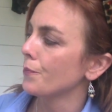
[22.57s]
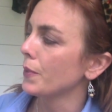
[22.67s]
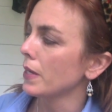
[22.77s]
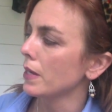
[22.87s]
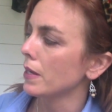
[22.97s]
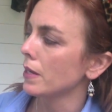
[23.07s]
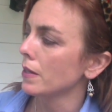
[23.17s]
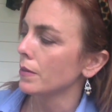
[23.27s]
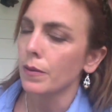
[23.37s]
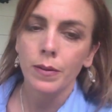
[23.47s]
B
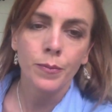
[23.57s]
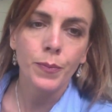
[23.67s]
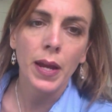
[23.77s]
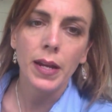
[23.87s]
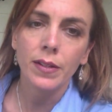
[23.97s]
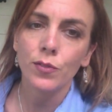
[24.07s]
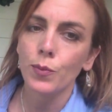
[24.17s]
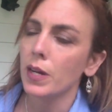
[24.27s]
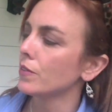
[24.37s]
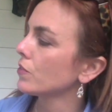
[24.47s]
base
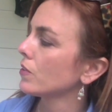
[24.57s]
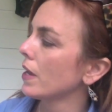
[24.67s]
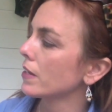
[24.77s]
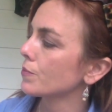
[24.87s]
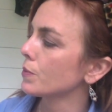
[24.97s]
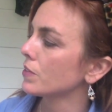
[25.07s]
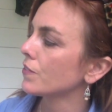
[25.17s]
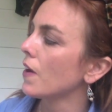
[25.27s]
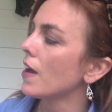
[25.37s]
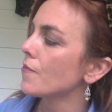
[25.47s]
raised to the x plus
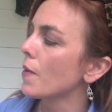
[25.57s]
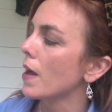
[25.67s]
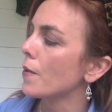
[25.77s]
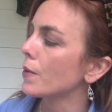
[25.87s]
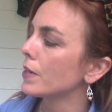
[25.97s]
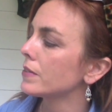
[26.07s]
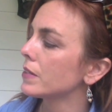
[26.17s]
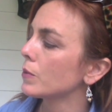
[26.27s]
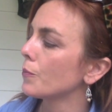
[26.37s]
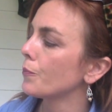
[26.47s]
5 power is
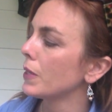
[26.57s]
equal to